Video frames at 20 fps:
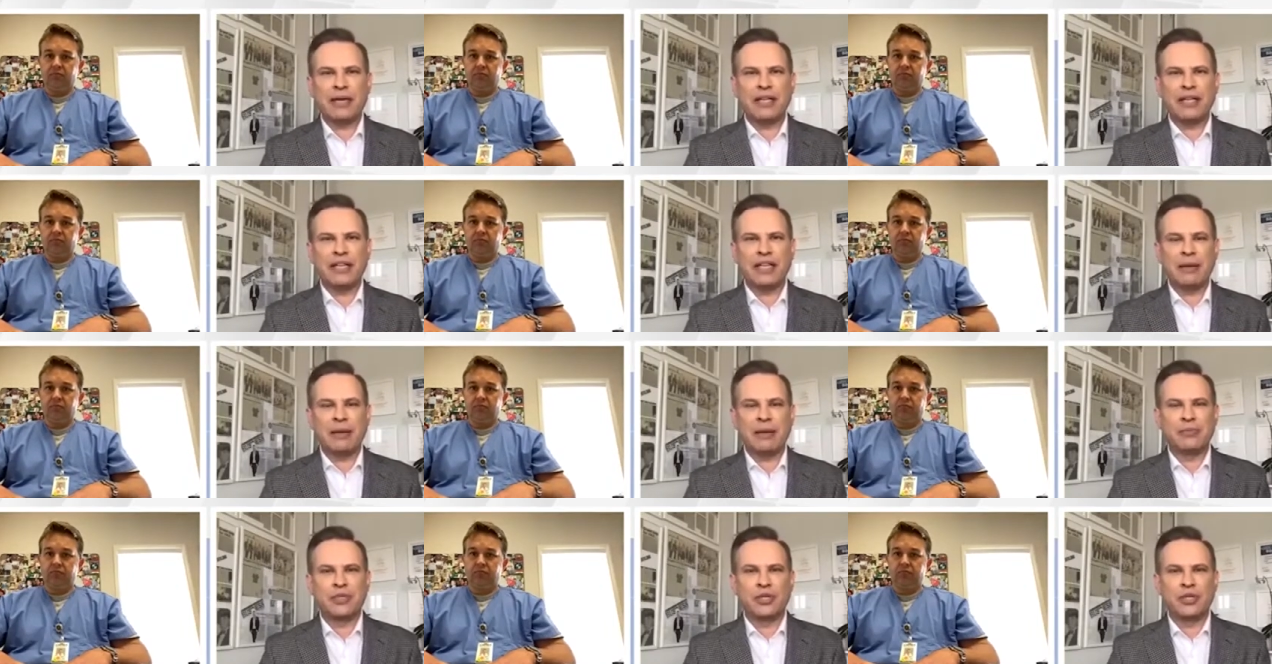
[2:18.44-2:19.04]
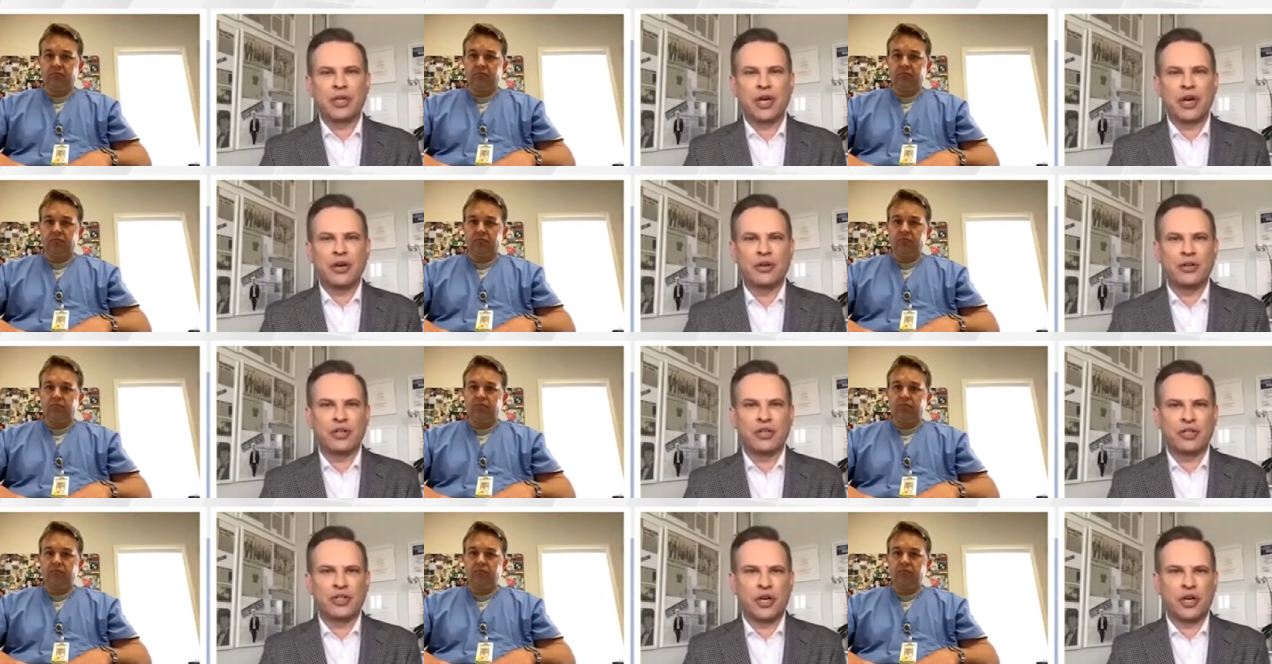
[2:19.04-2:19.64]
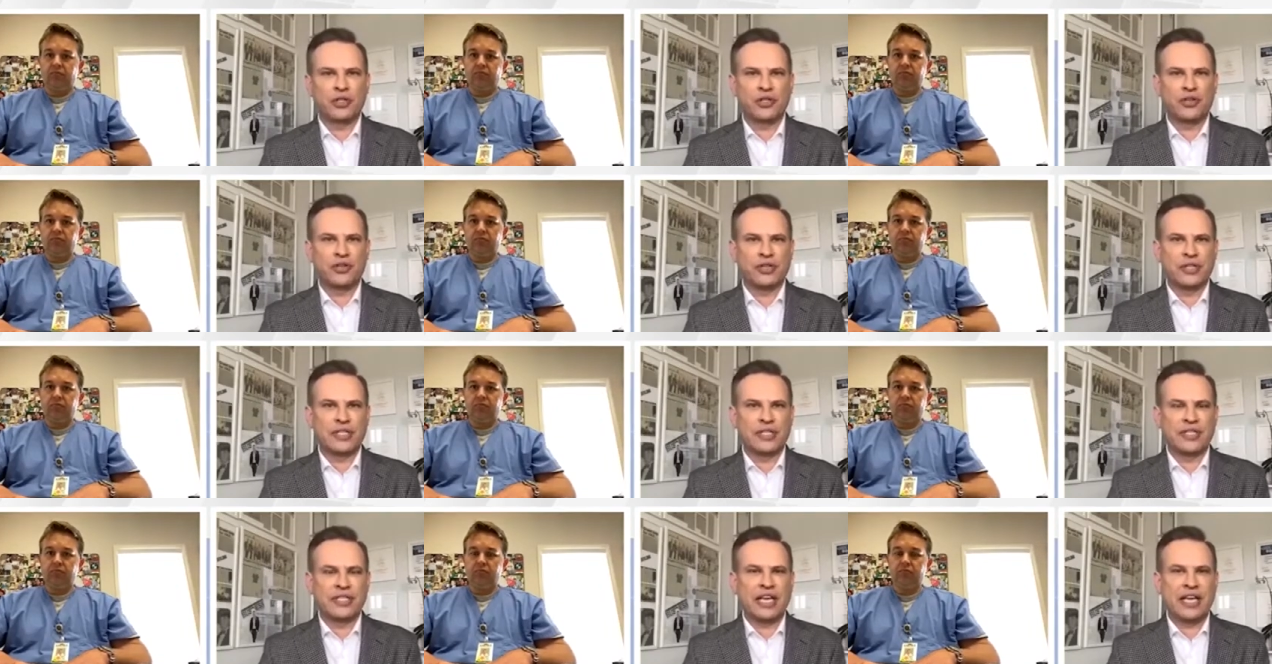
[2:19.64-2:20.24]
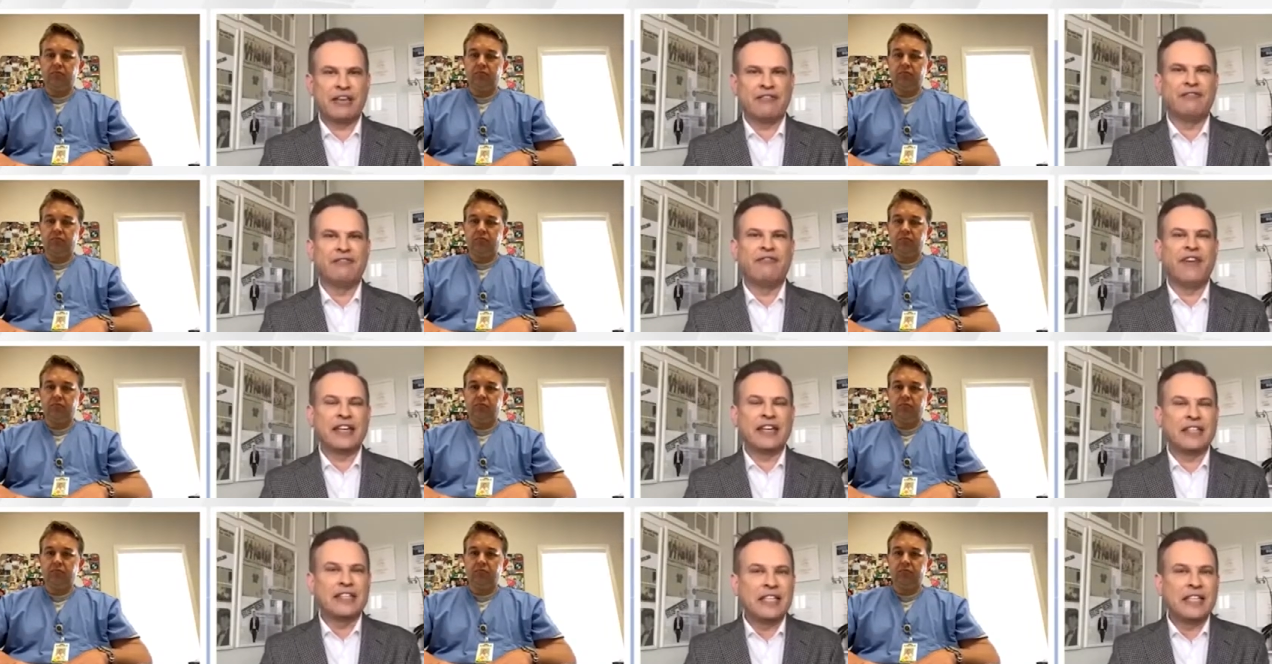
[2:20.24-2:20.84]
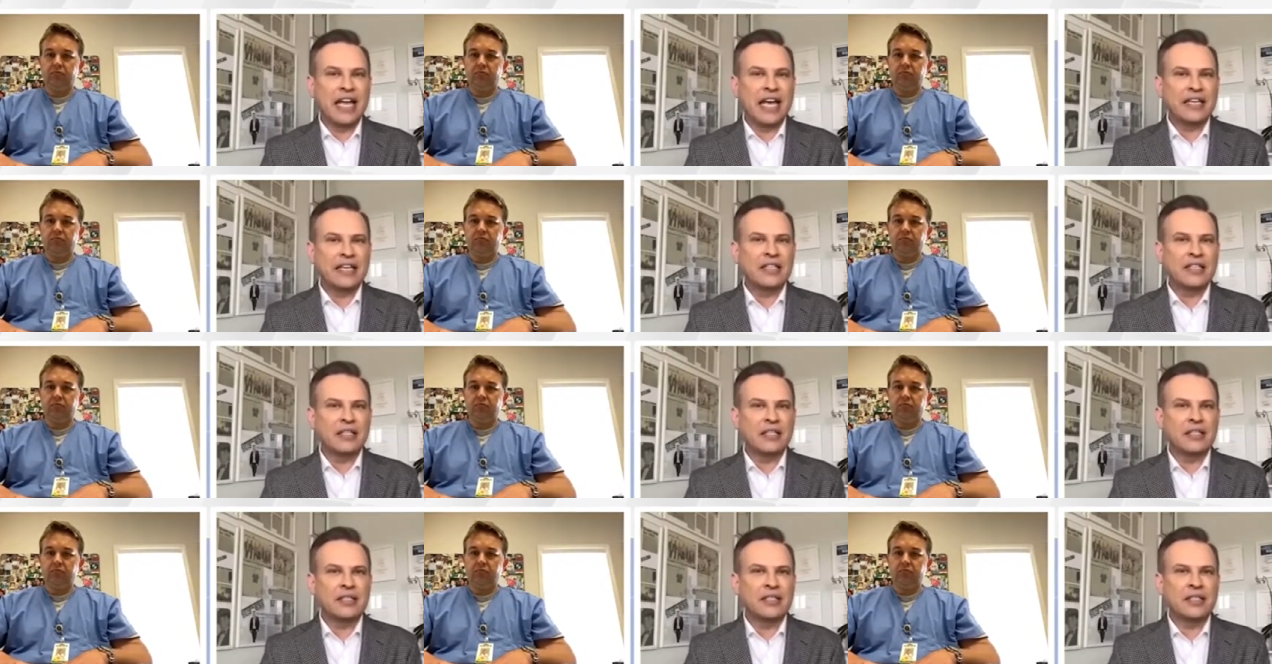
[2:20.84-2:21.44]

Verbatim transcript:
Speaker 1: them to go to the doctor and see if ventilators,